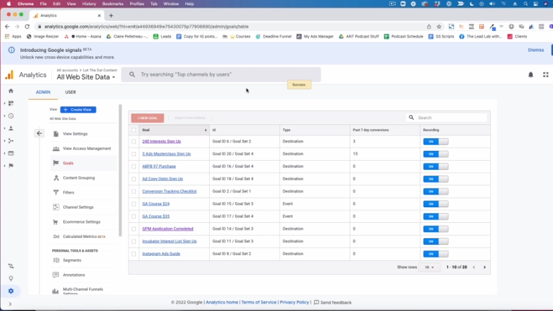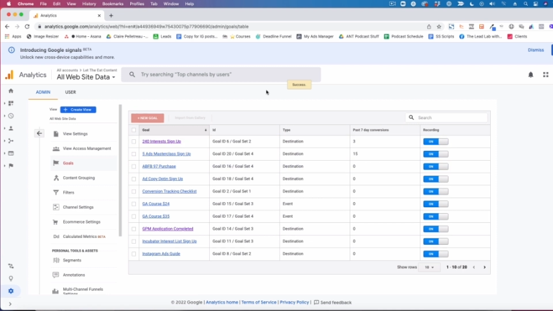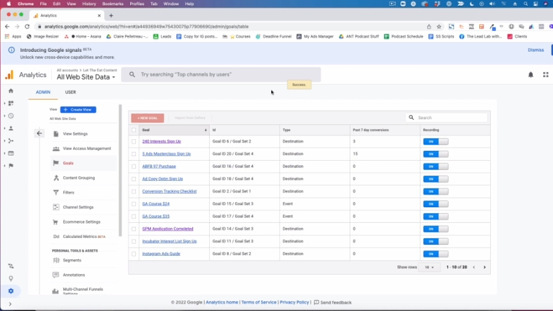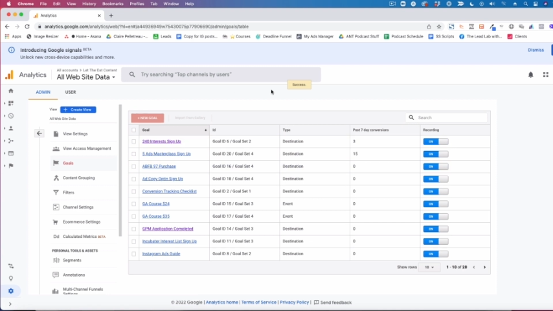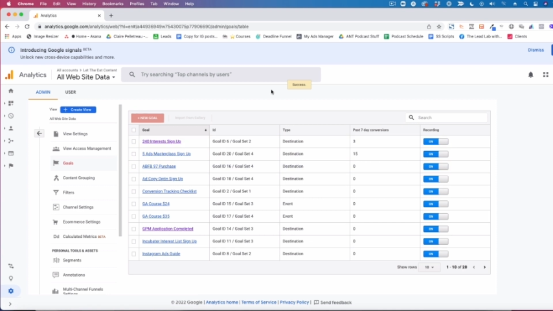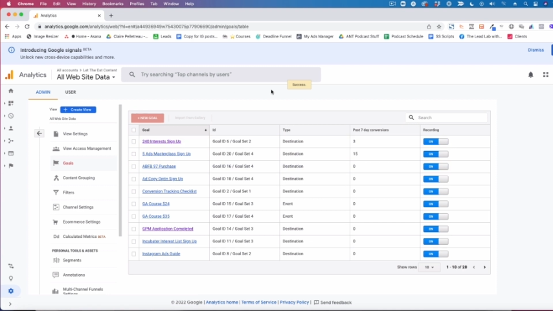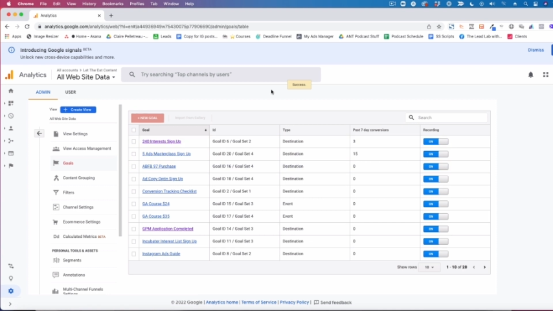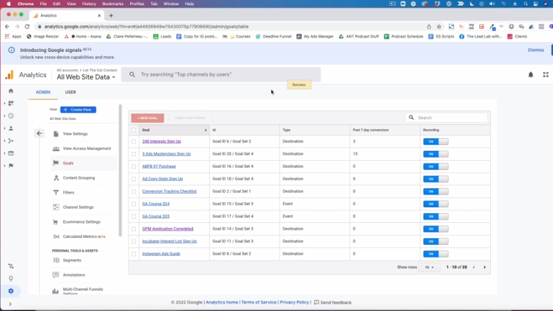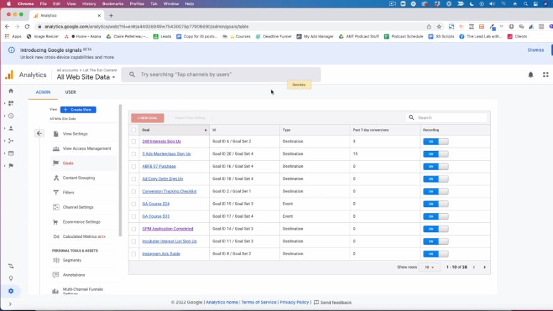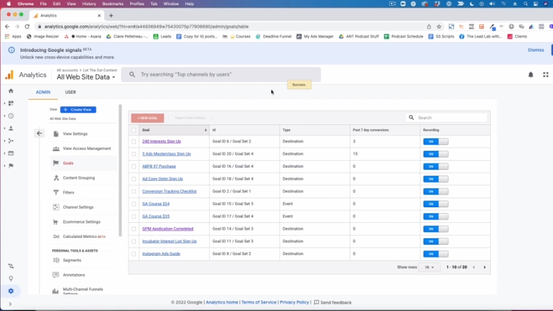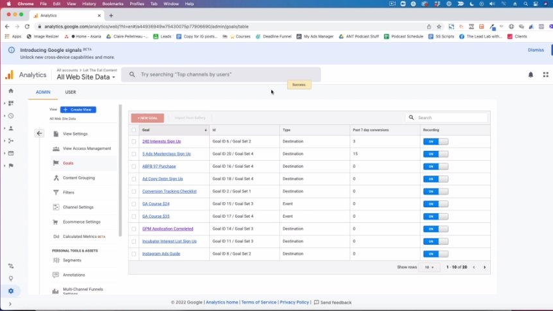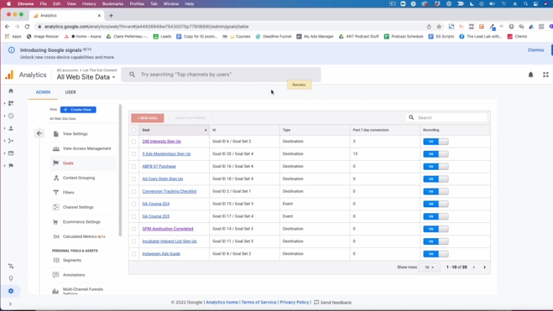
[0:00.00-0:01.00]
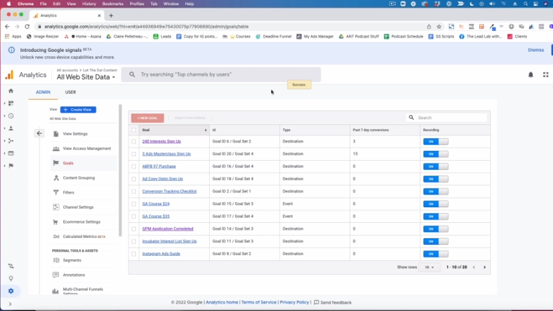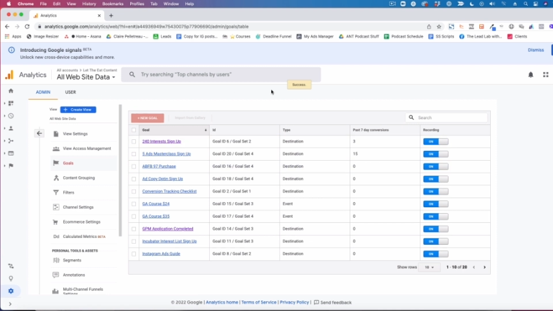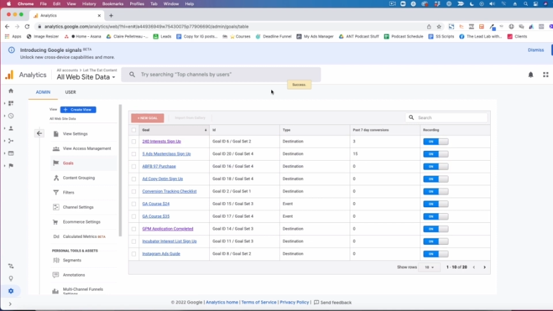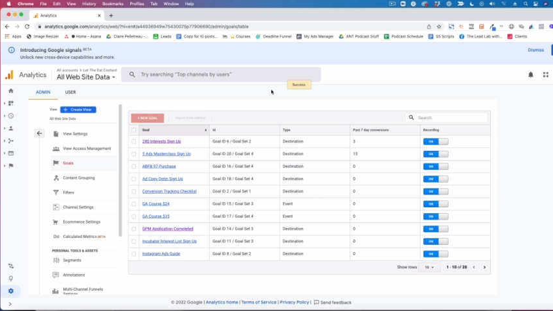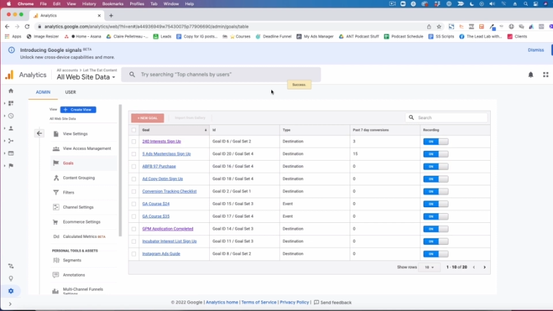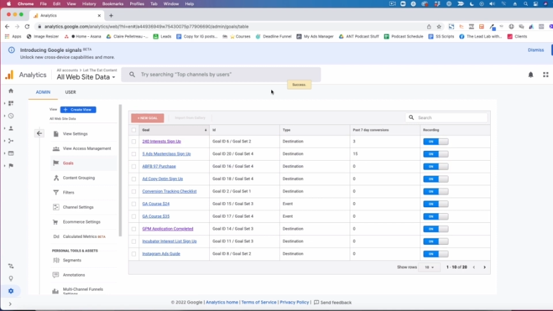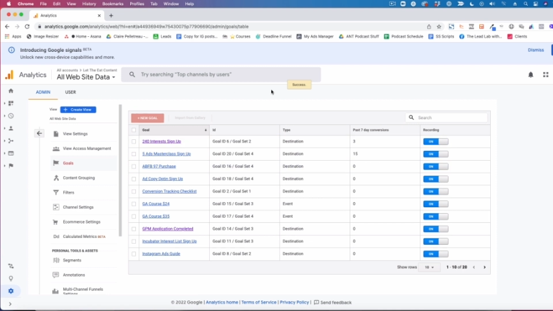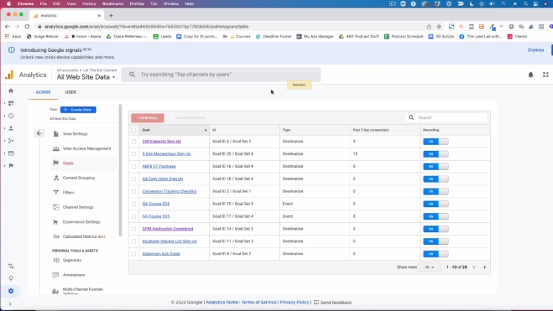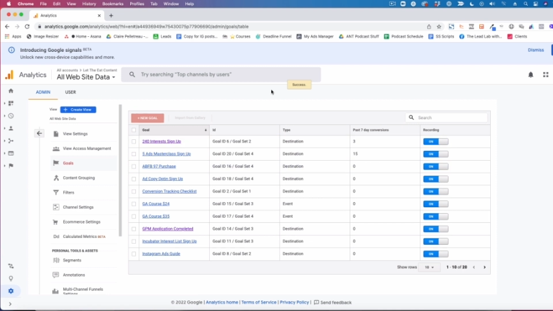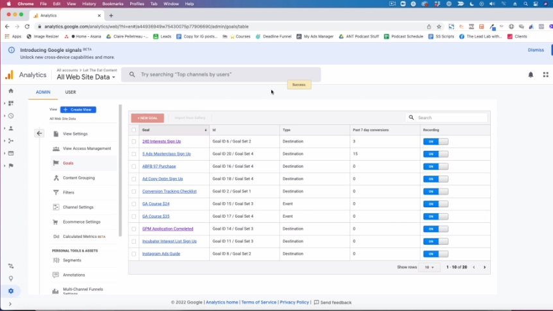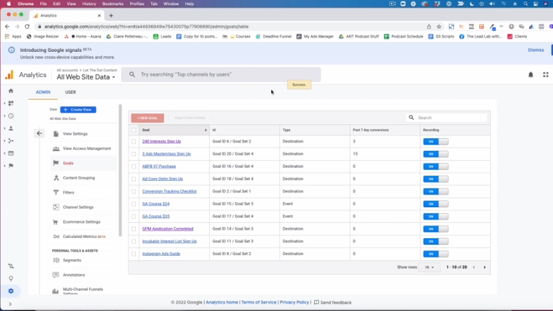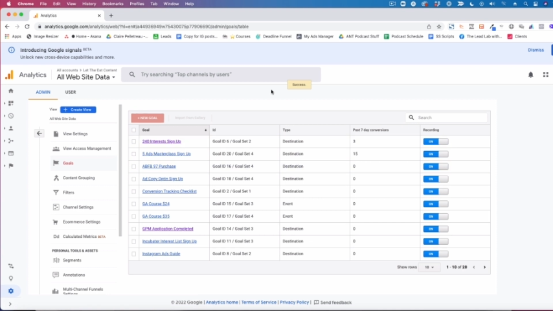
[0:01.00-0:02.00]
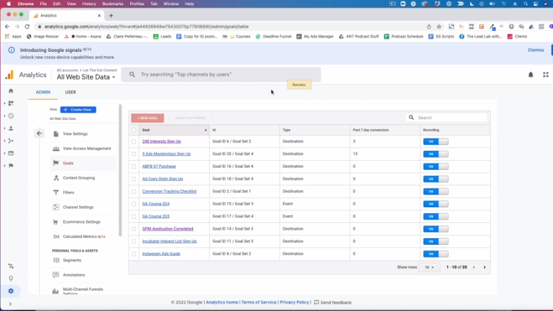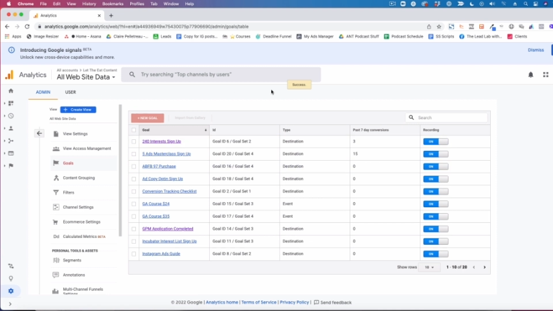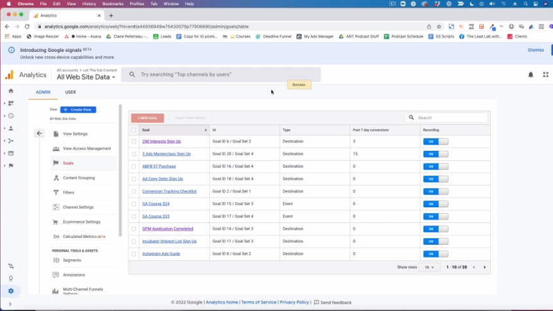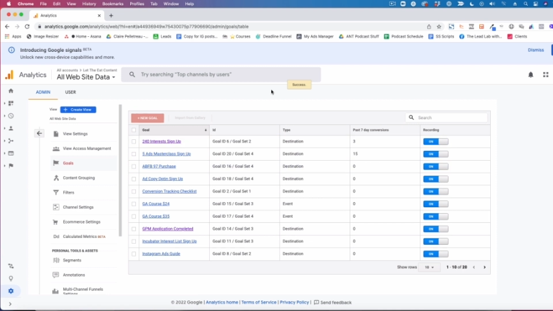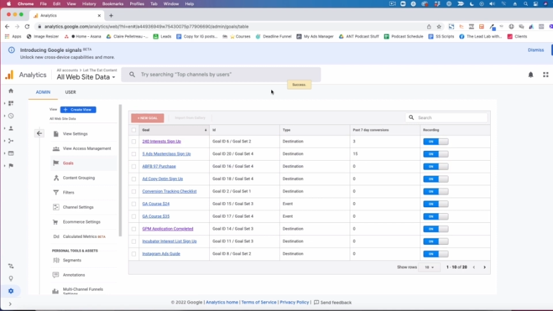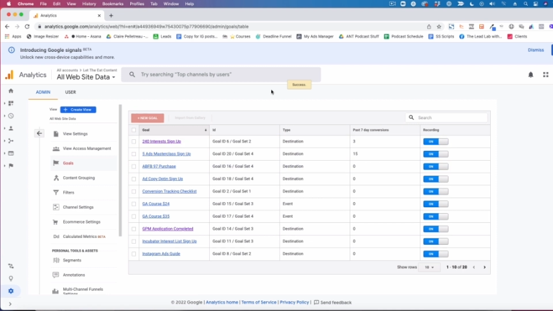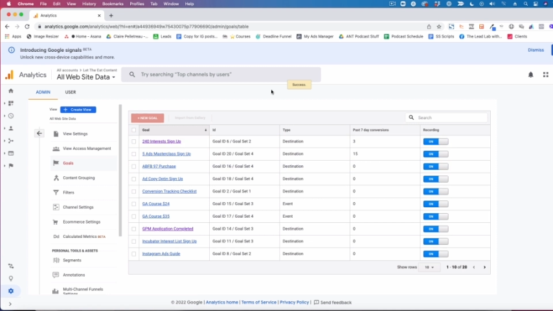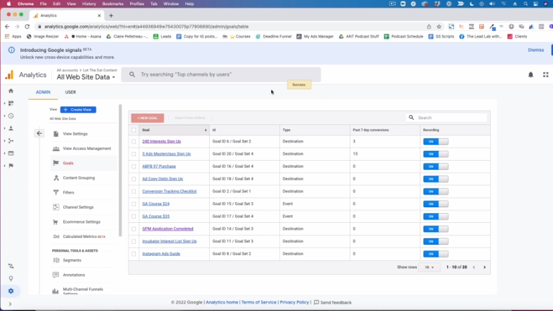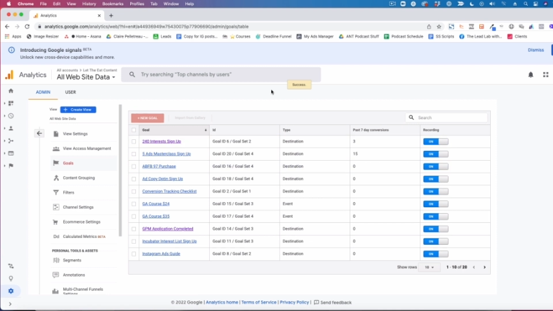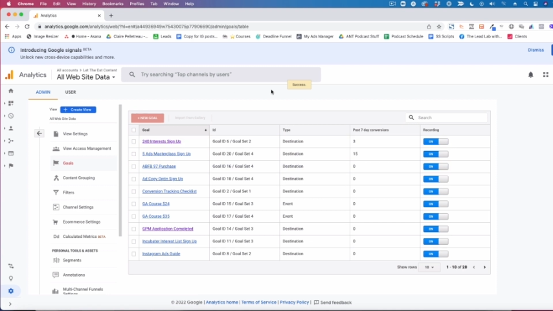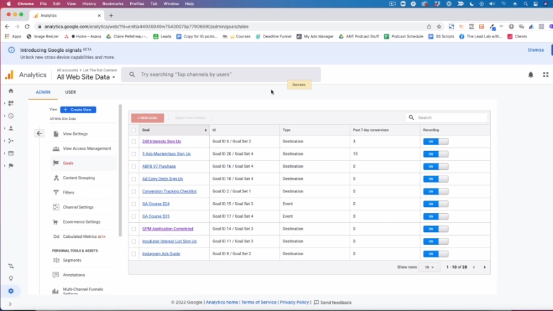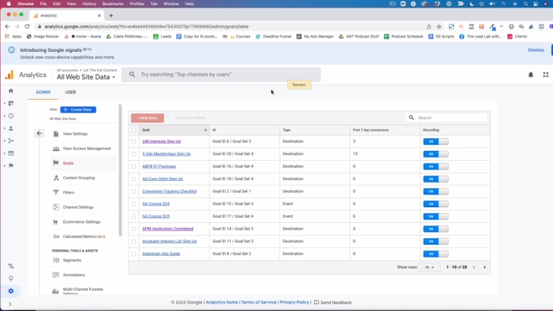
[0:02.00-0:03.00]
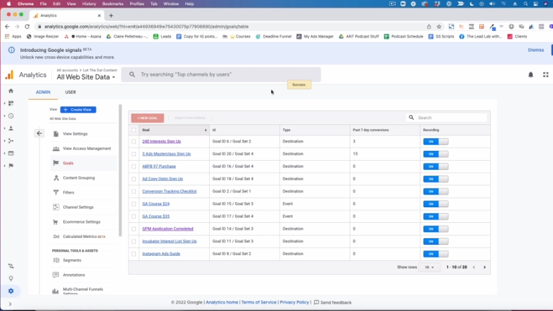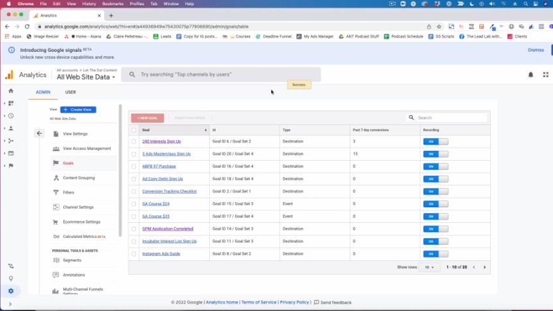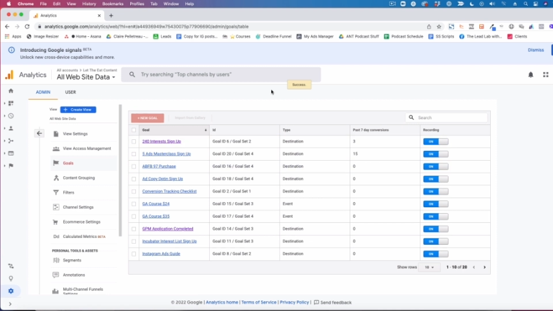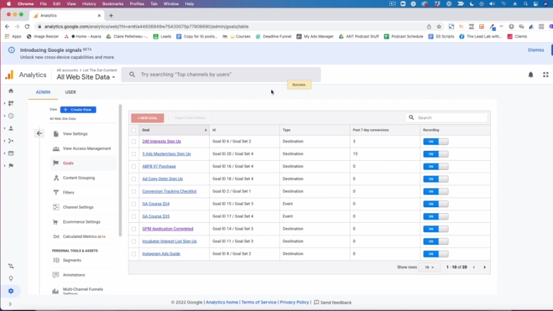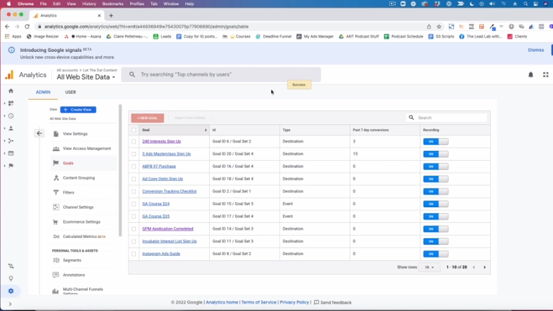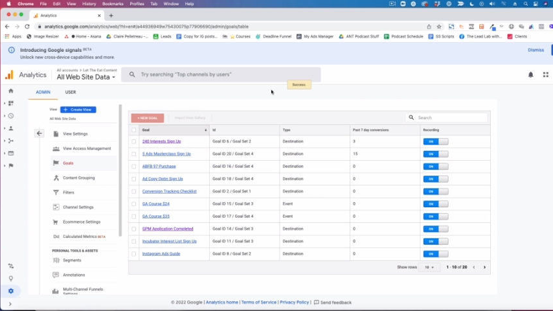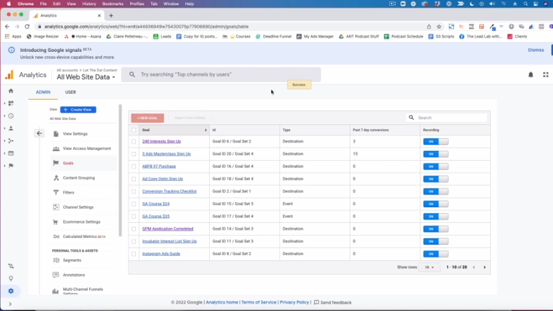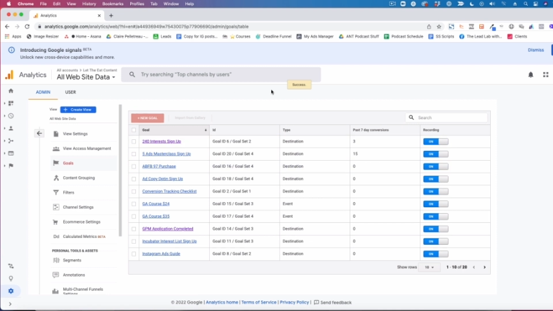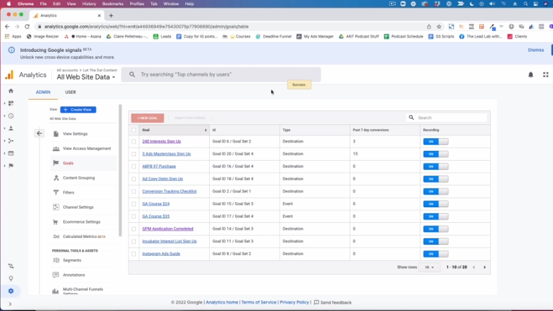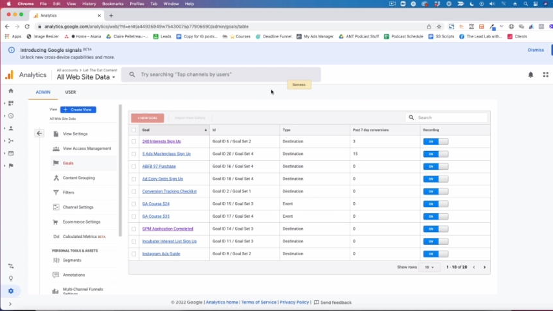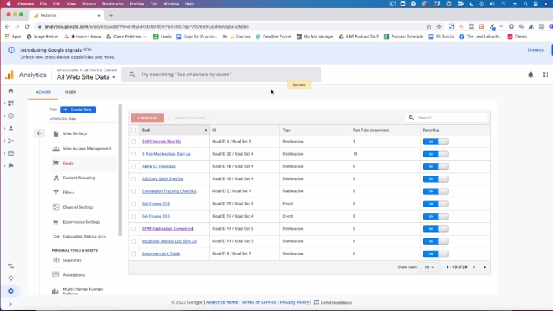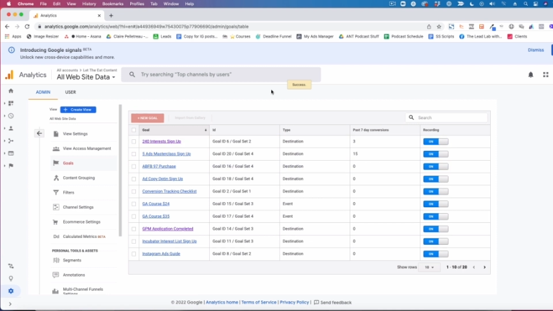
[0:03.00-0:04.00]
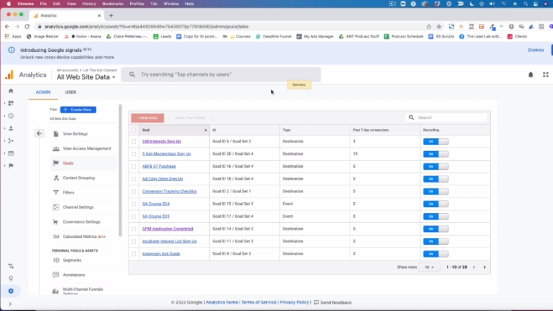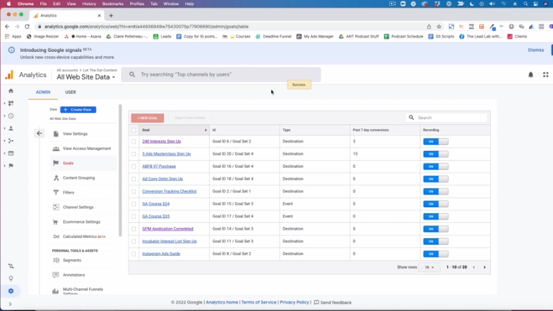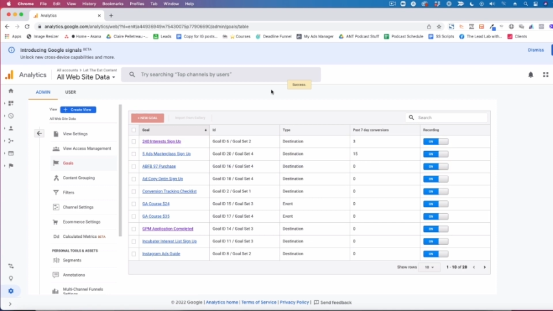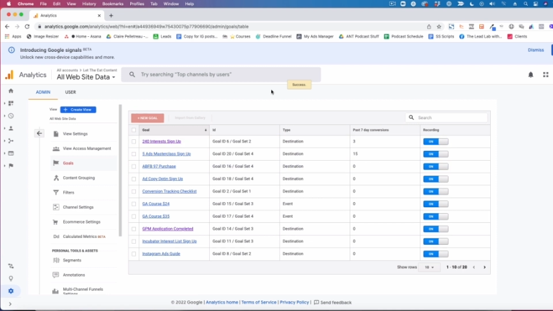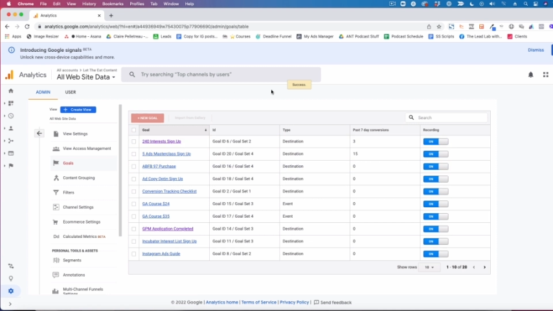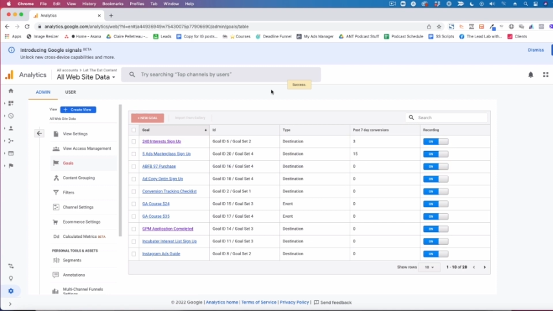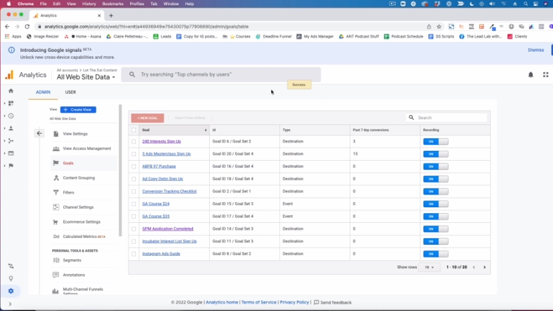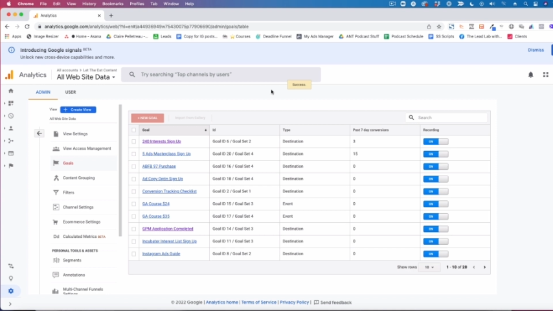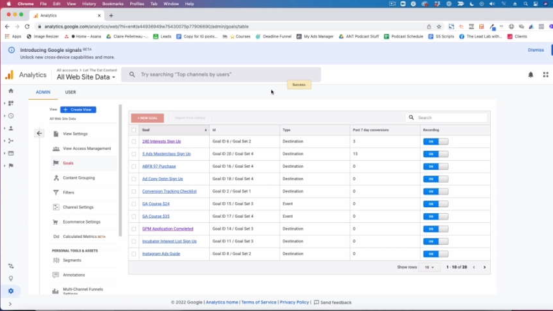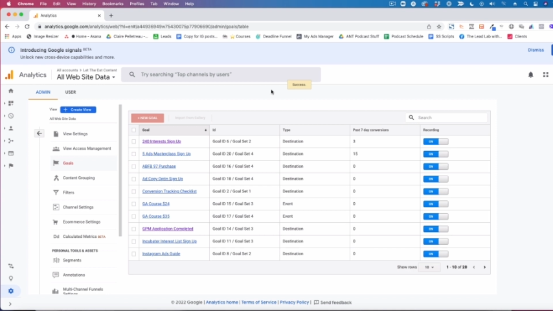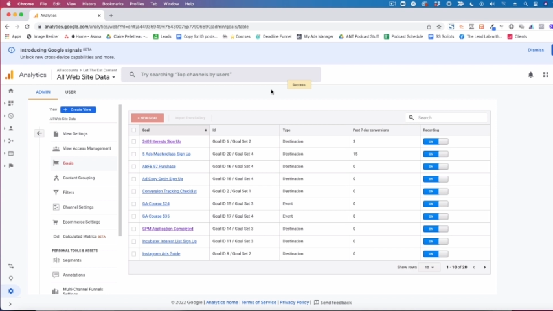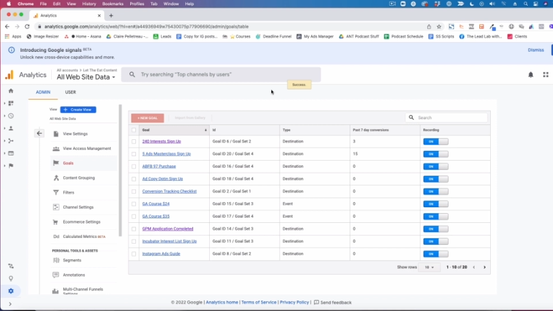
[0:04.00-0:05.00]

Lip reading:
No face is visible, so there are no lips to read.